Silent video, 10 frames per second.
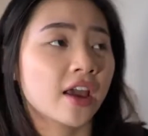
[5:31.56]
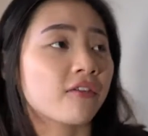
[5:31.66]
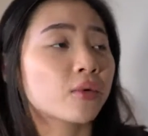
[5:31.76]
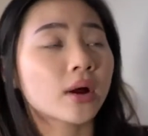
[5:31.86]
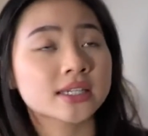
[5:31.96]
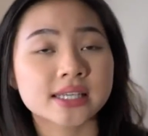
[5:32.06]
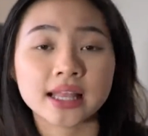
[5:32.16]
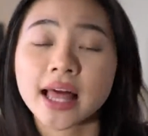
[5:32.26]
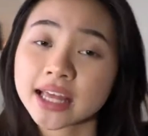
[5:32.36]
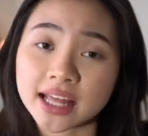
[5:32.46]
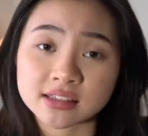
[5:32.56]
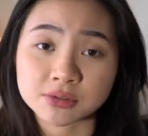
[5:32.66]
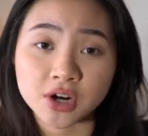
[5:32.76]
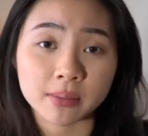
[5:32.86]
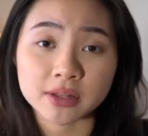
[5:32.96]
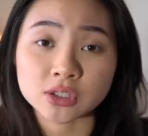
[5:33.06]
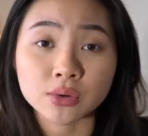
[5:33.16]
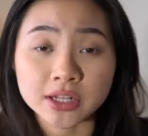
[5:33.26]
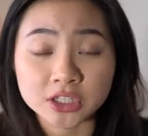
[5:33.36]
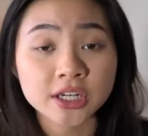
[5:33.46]
If you want to say like and subscribe, that's
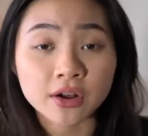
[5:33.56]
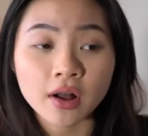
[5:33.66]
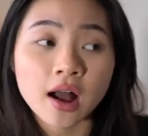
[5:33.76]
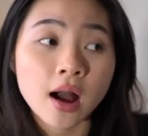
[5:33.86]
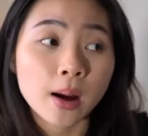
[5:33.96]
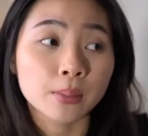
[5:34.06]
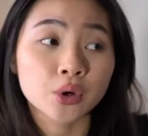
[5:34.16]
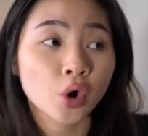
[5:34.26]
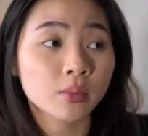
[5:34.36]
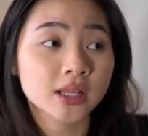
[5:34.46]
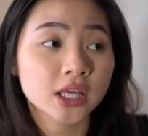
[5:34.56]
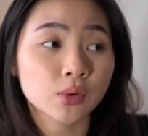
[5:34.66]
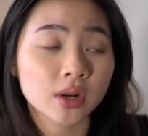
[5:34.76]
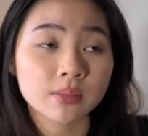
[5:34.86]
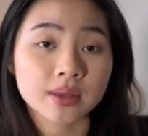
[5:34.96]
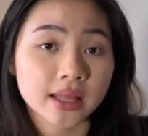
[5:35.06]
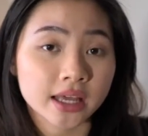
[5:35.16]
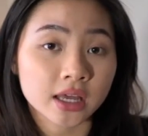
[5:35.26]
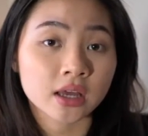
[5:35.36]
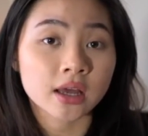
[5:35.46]
totally chill. But normally you want to be
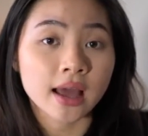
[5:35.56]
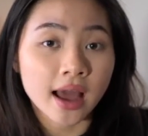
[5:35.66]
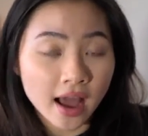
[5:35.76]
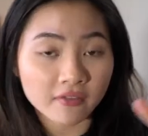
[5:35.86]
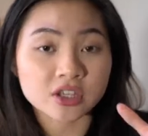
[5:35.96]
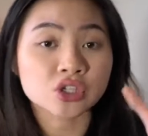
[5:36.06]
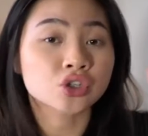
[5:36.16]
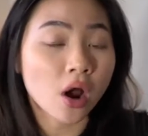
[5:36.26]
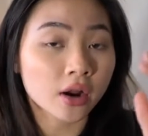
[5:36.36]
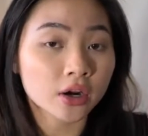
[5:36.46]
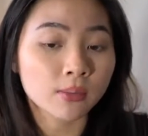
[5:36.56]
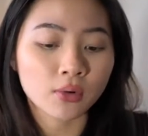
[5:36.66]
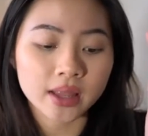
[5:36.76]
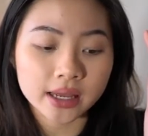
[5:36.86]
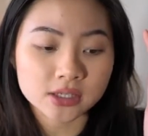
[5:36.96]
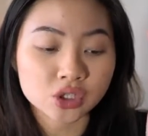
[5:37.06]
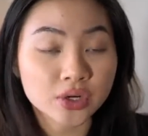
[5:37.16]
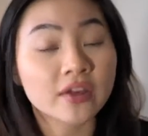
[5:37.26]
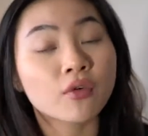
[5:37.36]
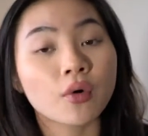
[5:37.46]
like, have a stronger, more like
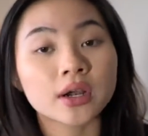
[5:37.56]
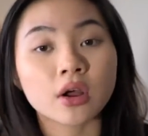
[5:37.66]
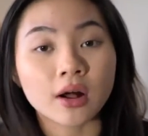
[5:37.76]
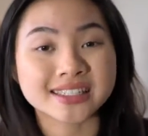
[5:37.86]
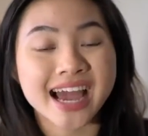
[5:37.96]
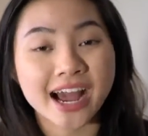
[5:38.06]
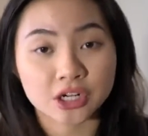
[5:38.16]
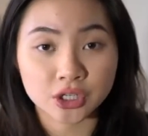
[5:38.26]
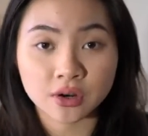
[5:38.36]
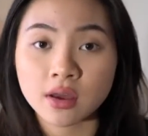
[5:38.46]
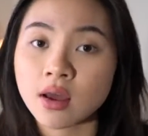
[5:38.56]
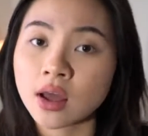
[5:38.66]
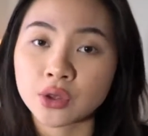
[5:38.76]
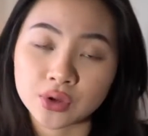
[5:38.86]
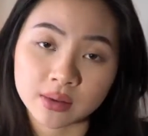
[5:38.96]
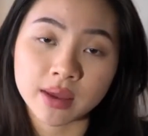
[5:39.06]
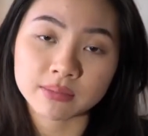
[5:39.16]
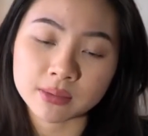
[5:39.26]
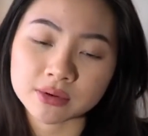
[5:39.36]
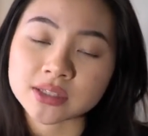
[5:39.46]
straightforward call to action. You can make
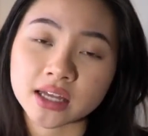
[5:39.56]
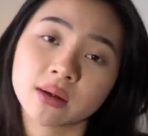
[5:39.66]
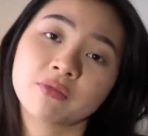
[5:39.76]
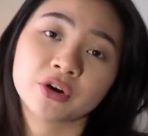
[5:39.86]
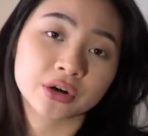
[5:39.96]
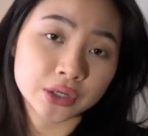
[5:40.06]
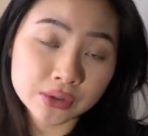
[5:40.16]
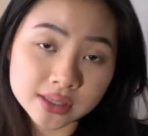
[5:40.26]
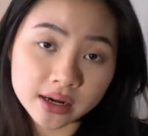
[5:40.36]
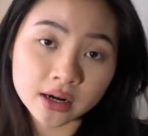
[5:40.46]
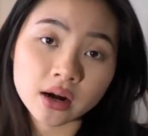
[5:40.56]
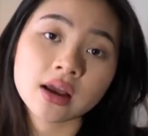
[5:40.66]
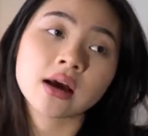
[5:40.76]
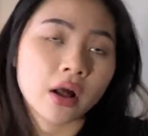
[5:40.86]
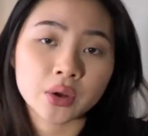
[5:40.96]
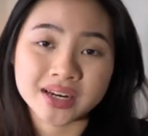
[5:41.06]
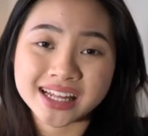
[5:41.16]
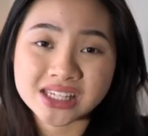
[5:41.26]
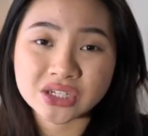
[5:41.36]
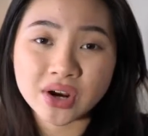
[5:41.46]
people sign up for your newsletter, follow you on
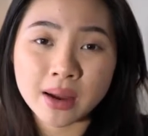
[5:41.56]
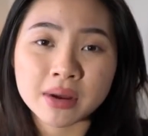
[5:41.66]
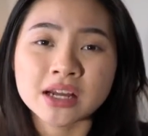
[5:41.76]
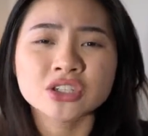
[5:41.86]
Instagram.